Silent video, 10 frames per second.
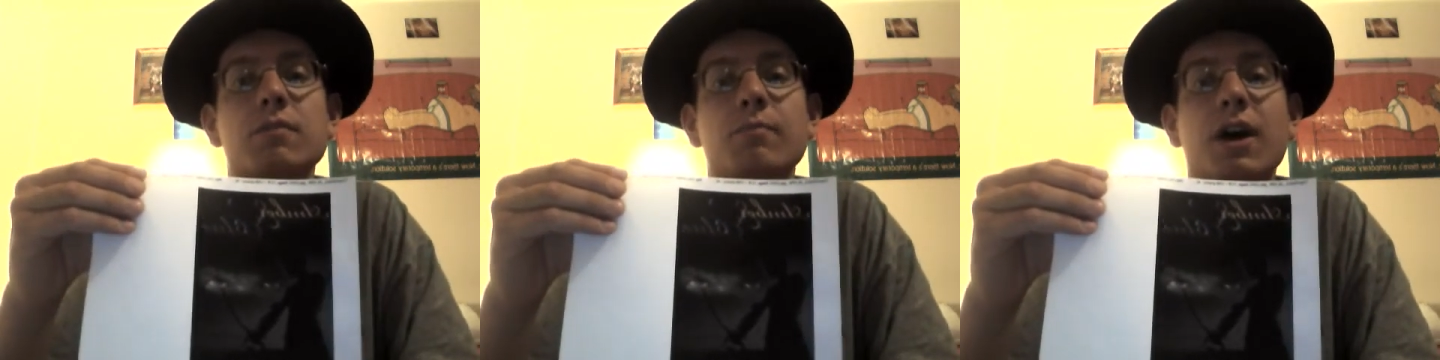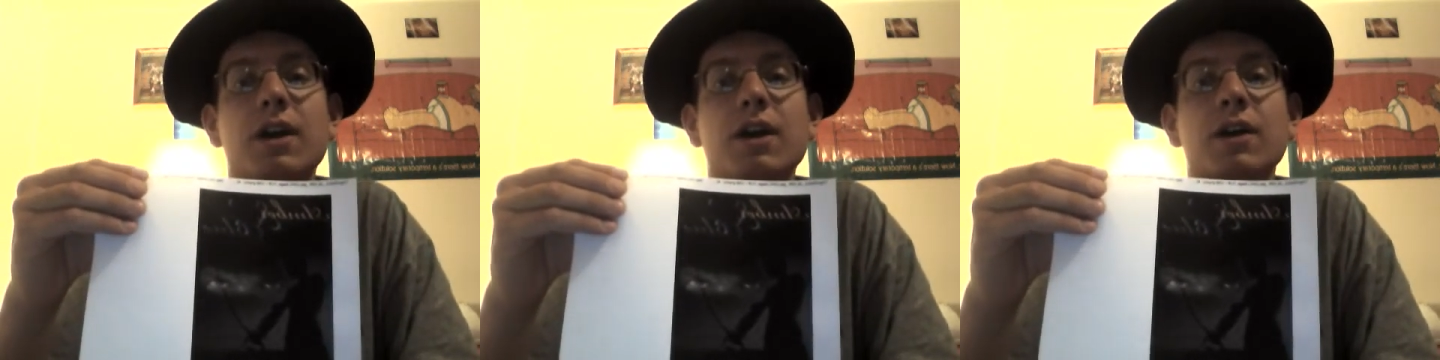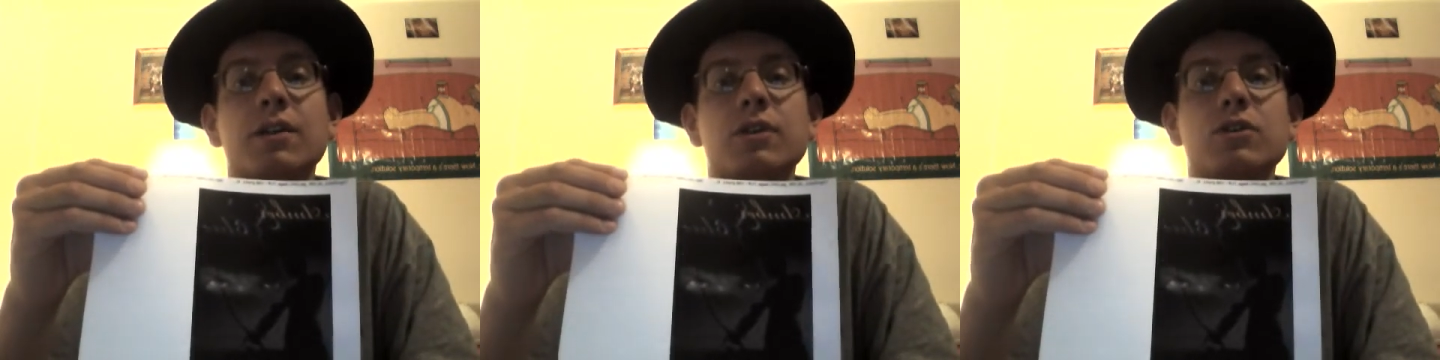my
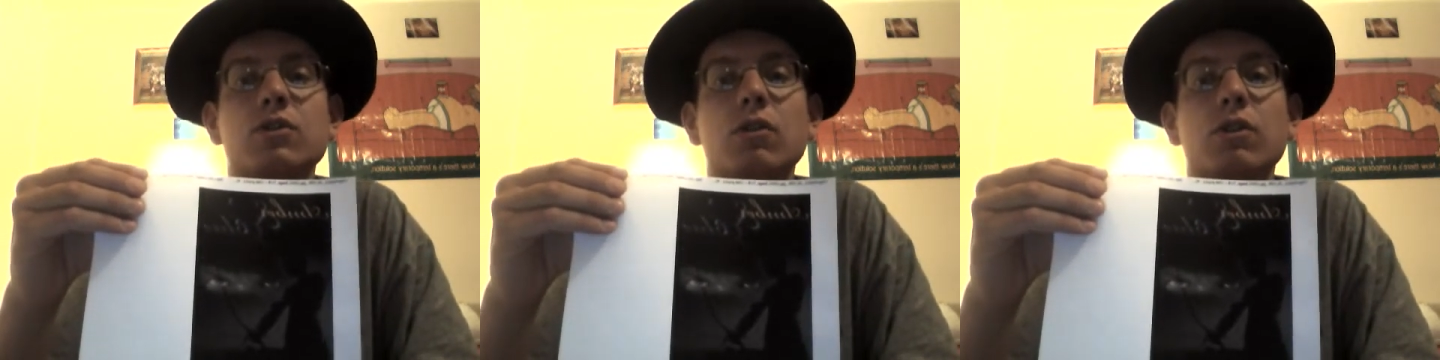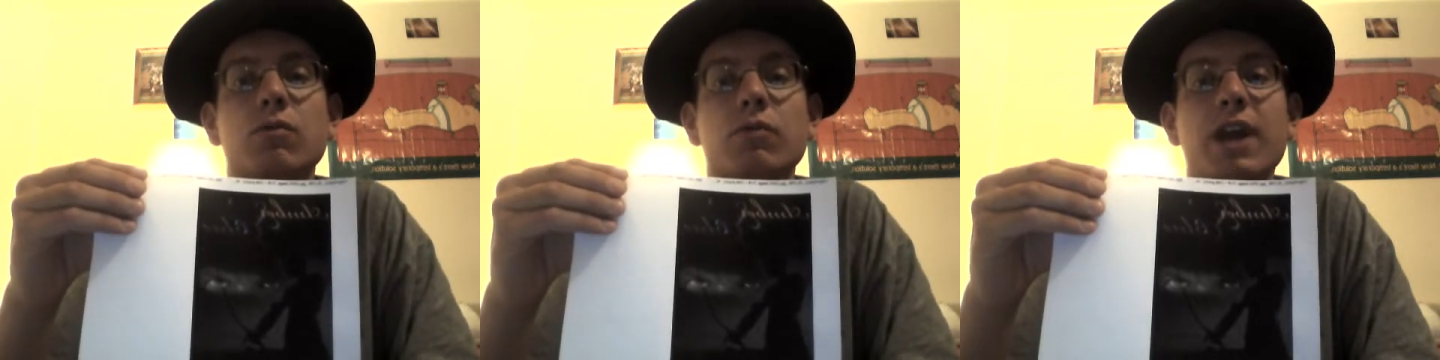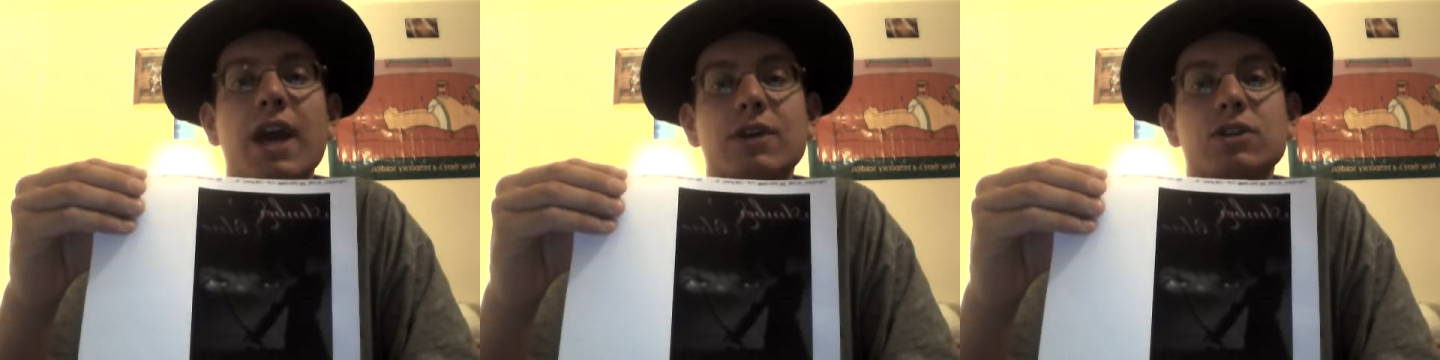initial
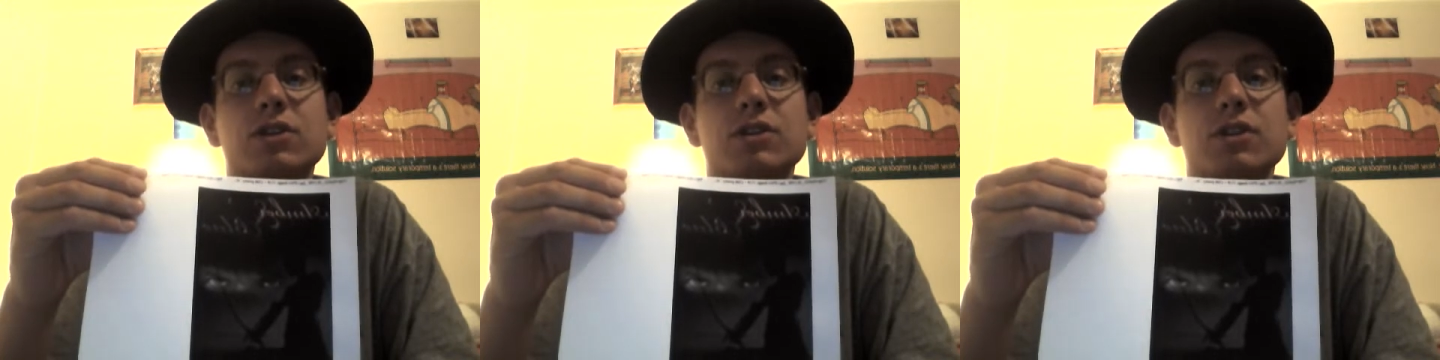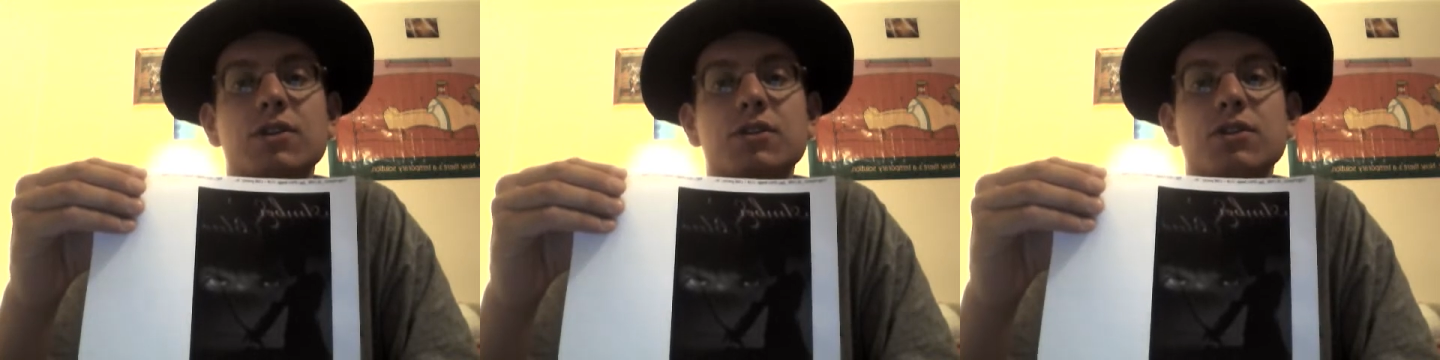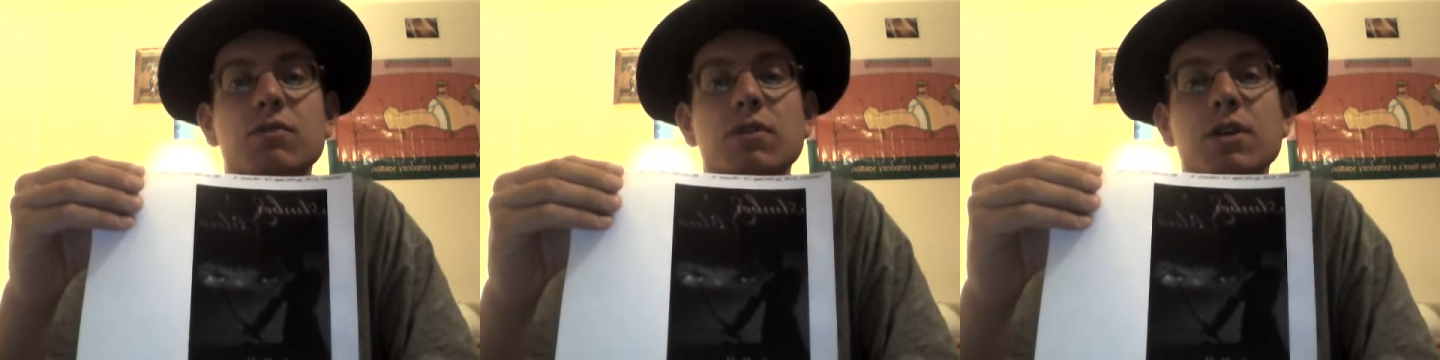reaction to the
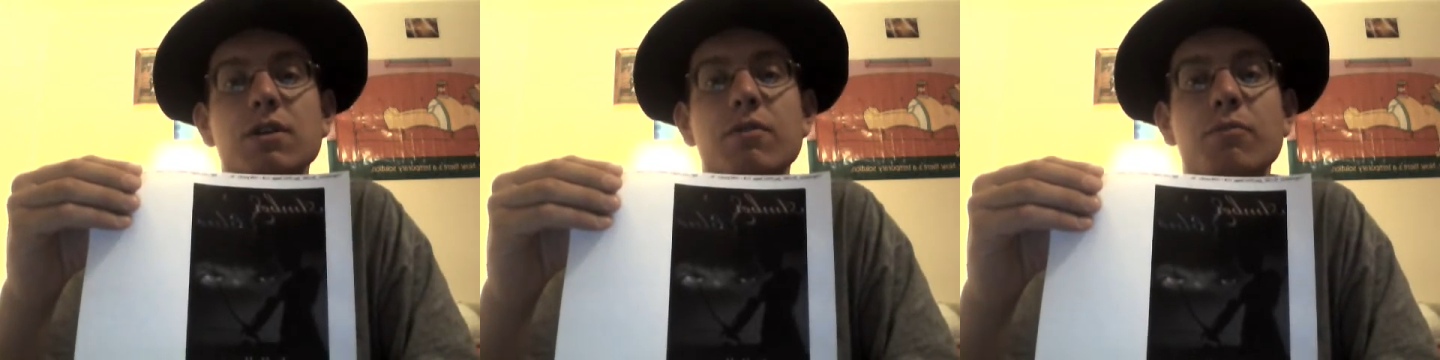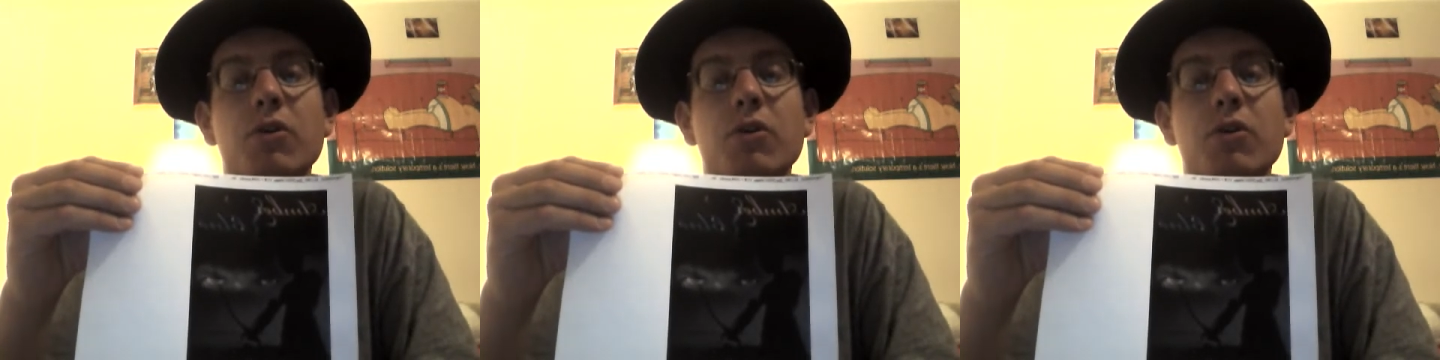to the uh,